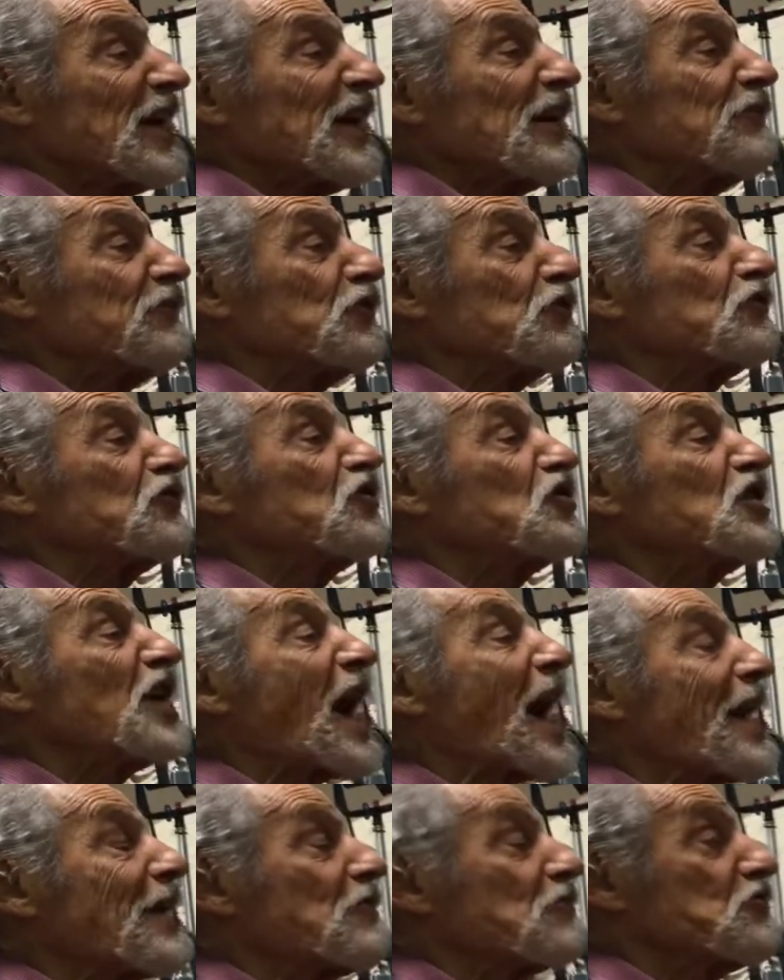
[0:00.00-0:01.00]
If your
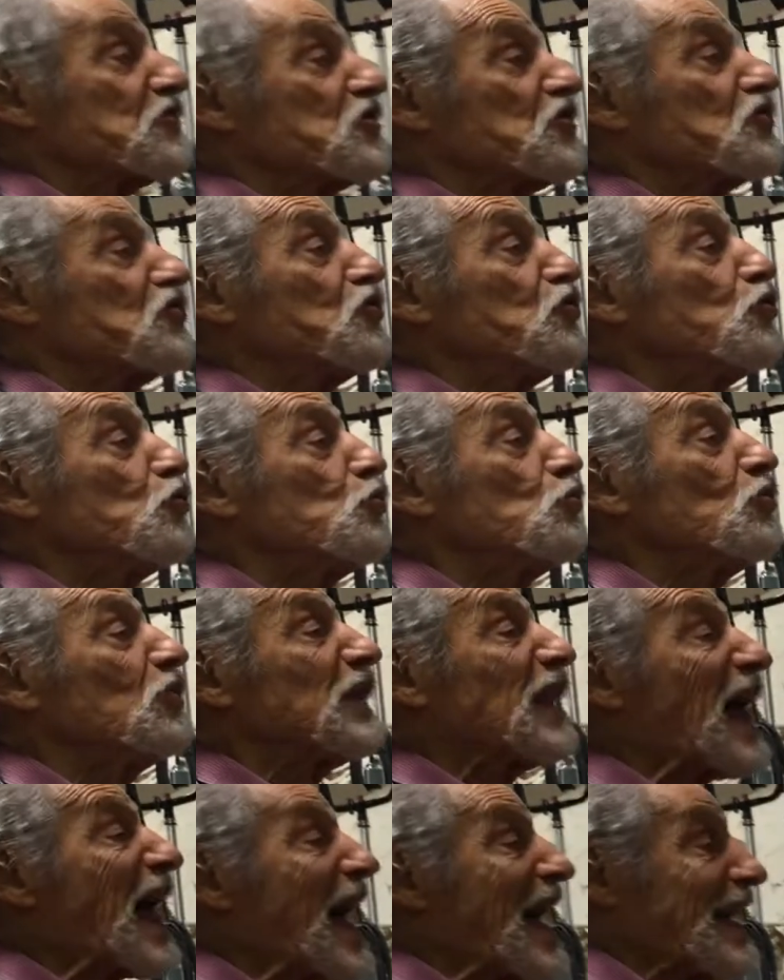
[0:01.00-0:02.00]
shadows are too
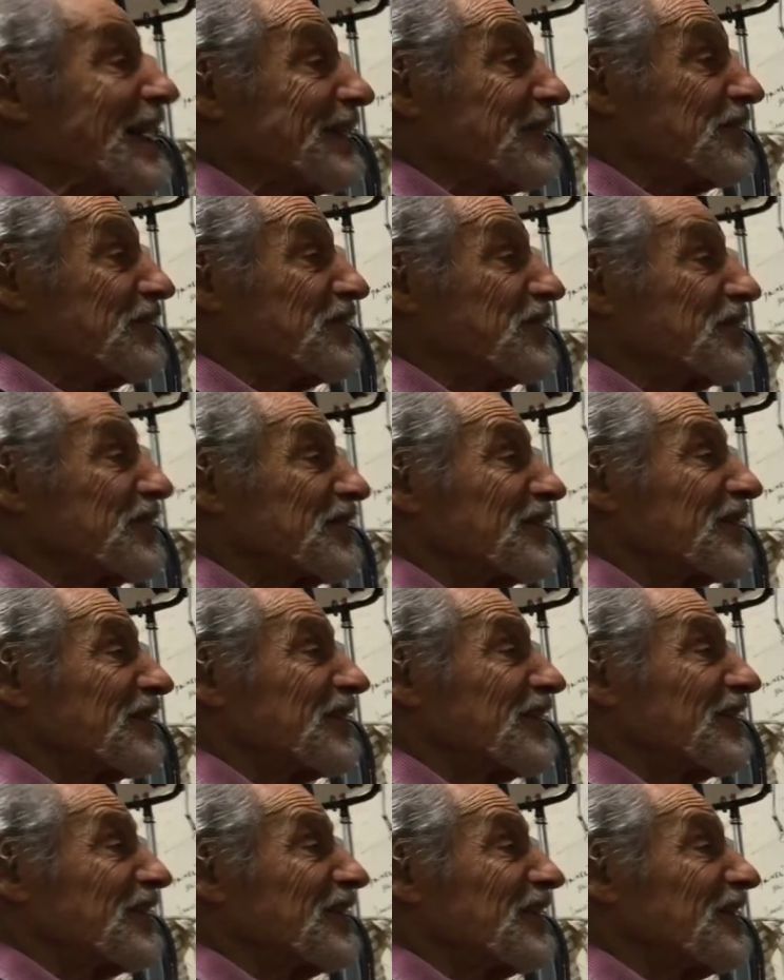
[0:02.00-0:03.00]
light,
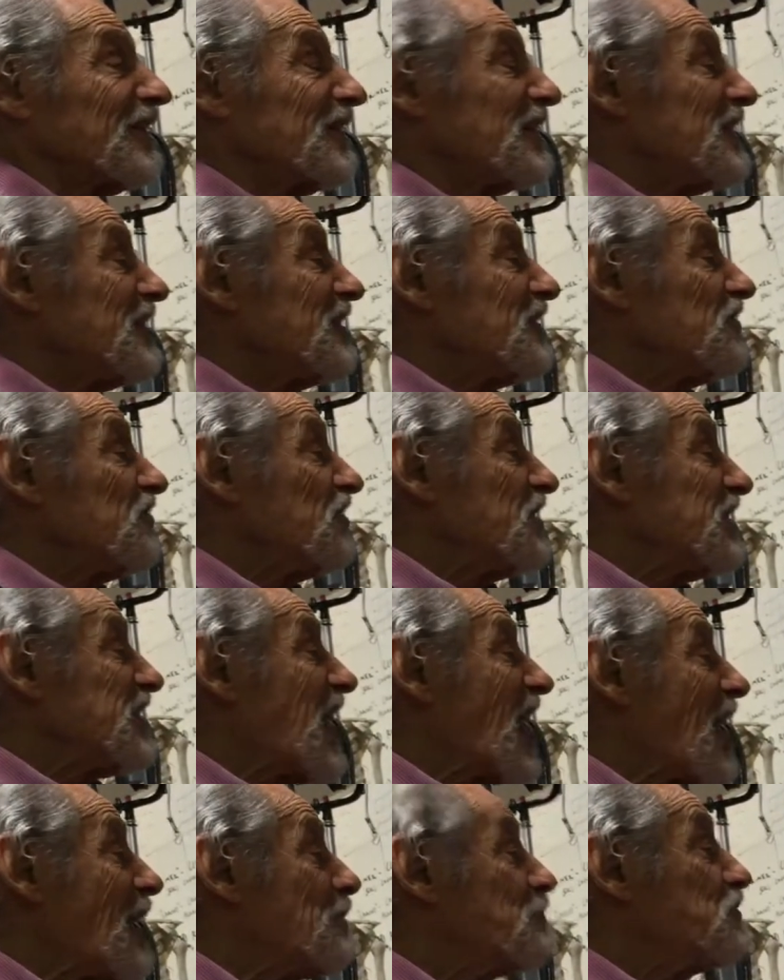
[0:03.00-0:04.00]

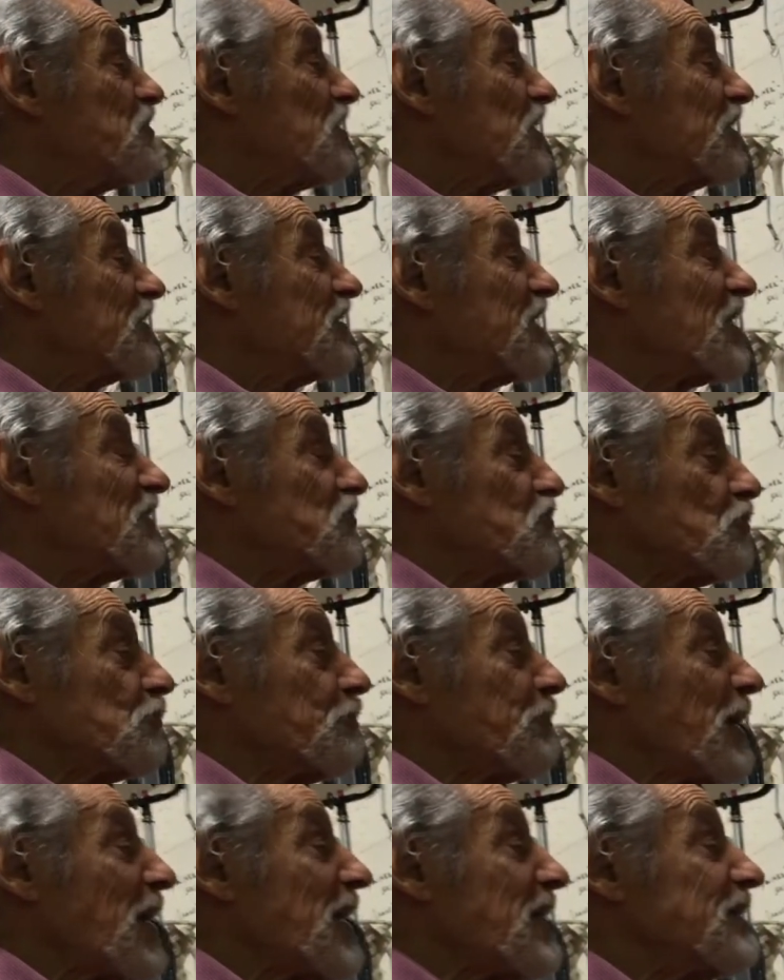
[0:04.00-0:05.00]
the object that you're
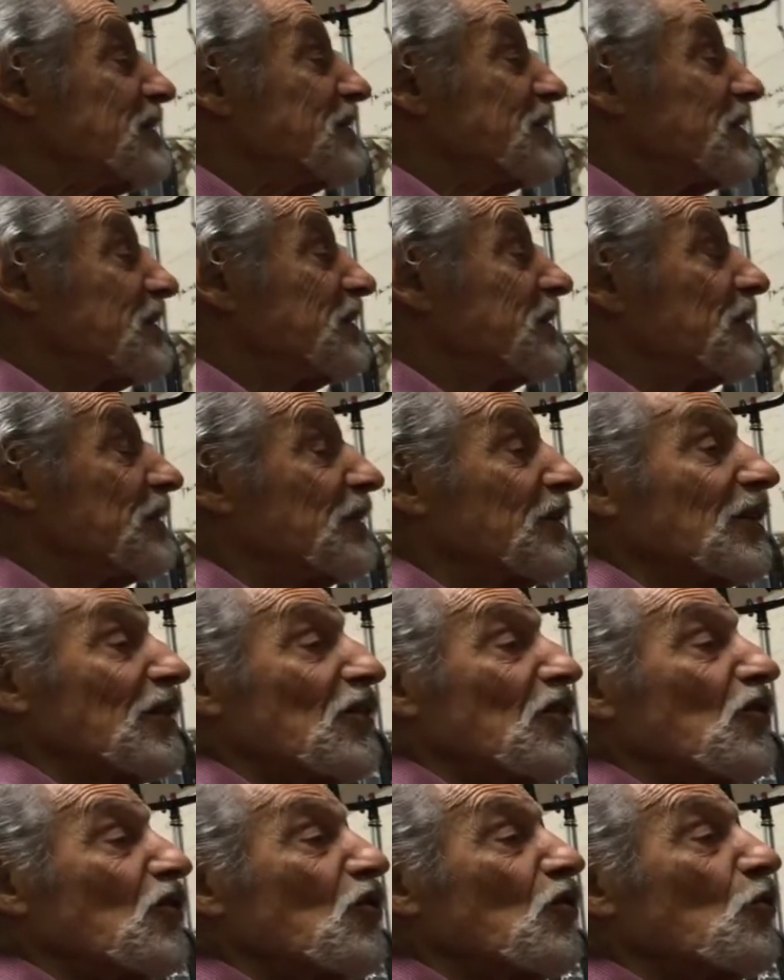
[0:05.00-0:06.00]
painting
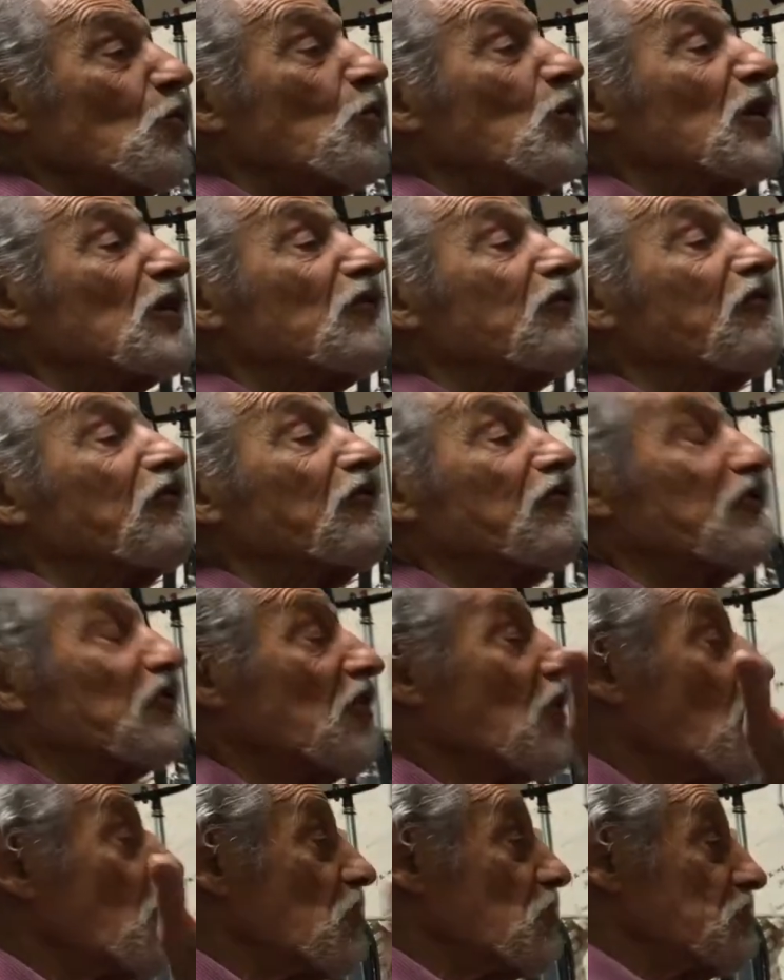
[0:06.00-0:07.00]
will
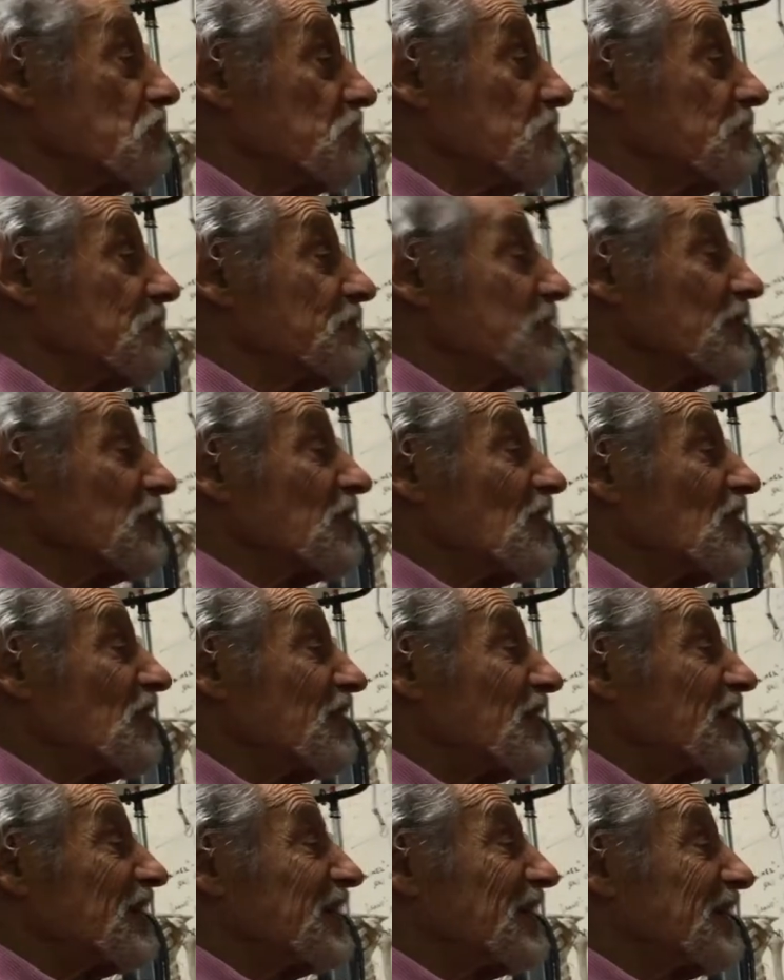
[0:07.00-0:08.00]
float.
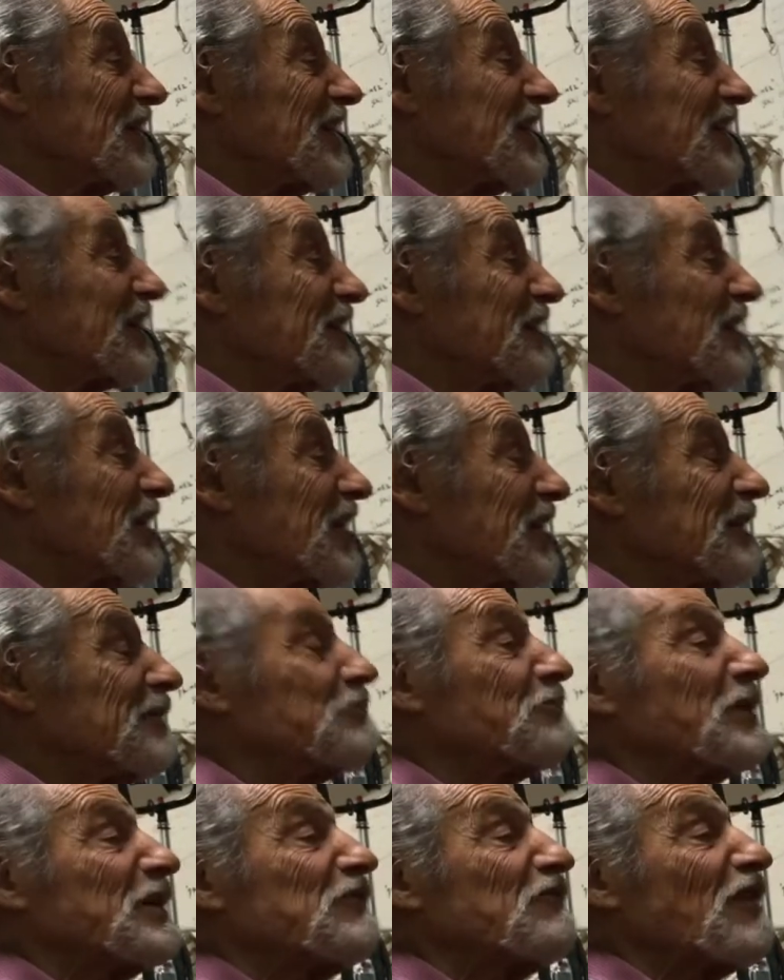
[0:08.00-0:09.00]
It'll
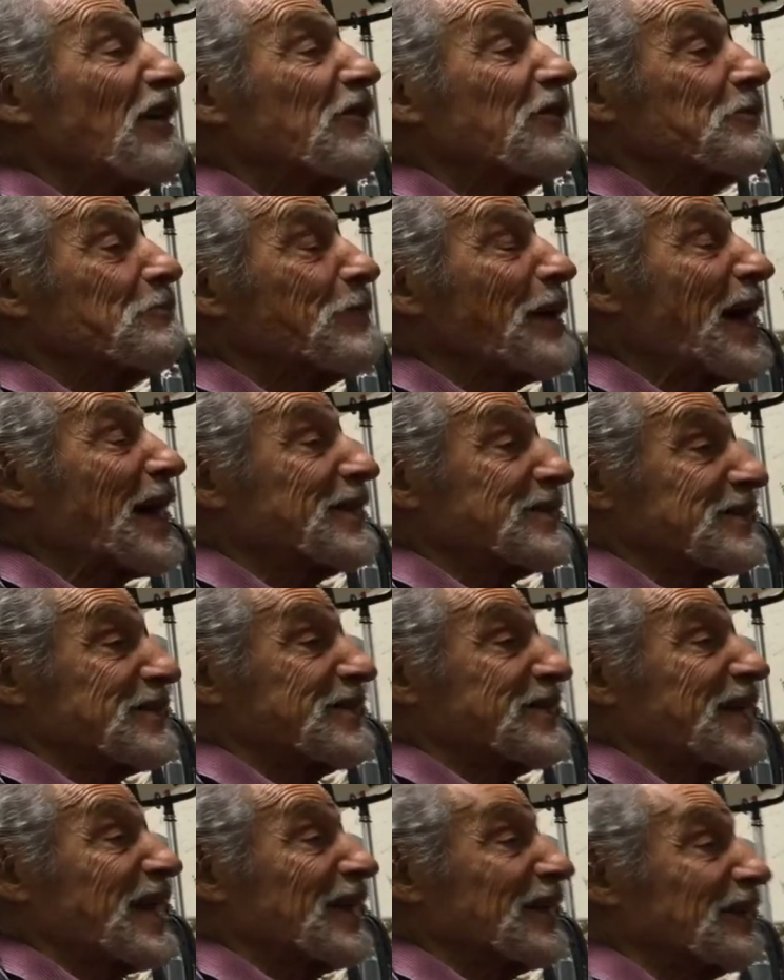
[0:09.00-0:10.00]
be very
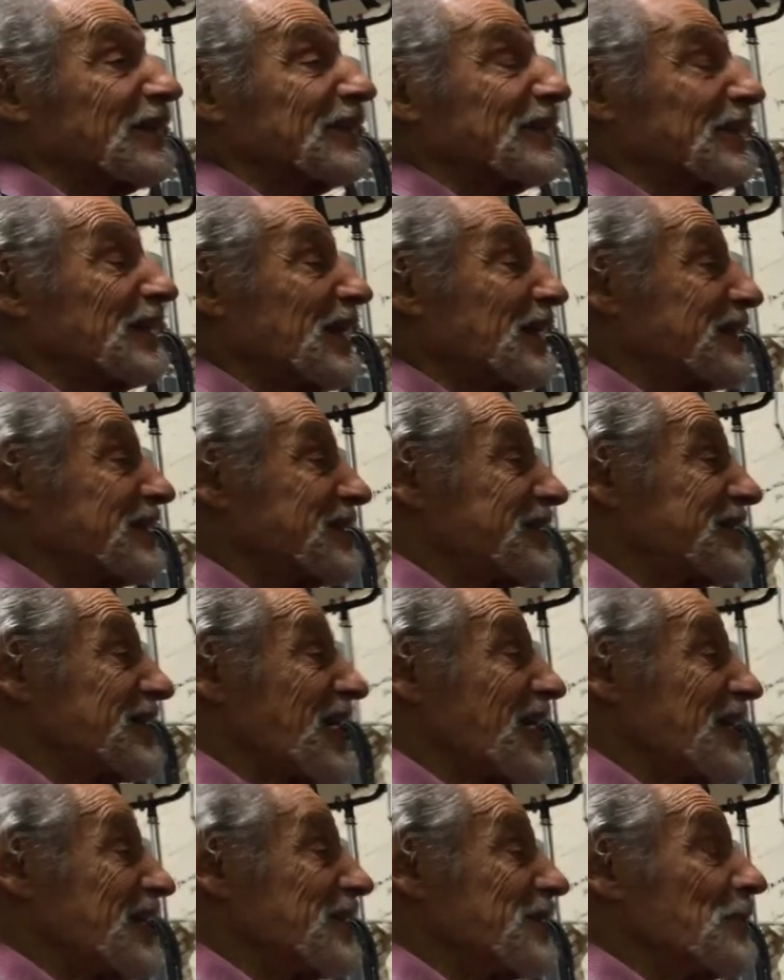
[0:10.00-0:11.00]
pastel-y, let's
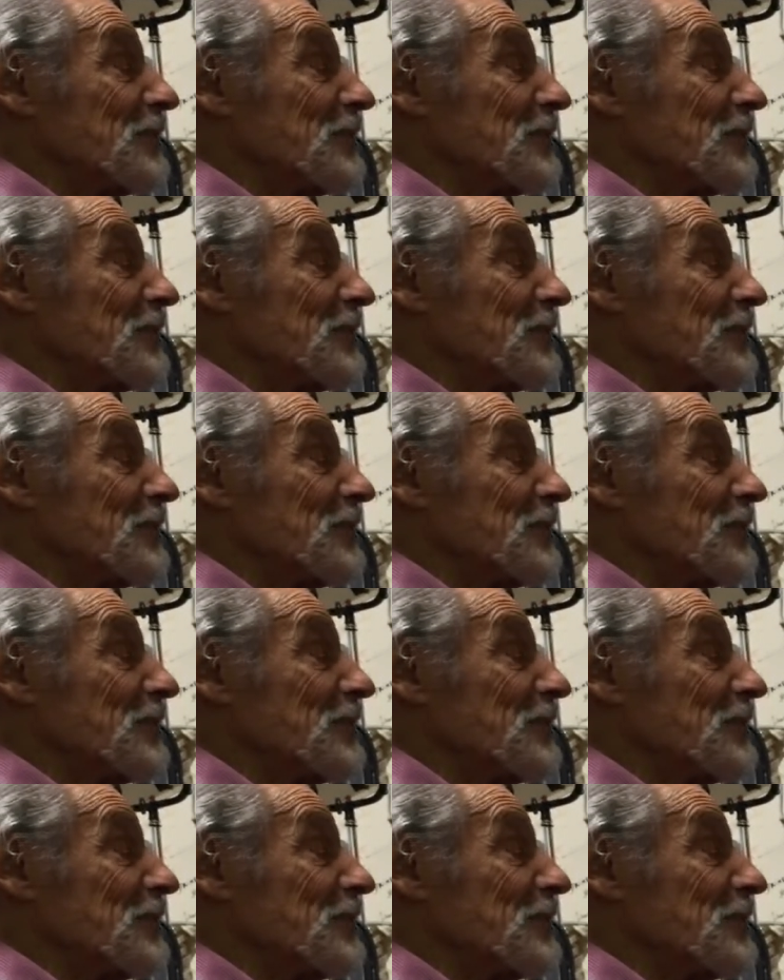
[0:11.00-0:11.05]
say.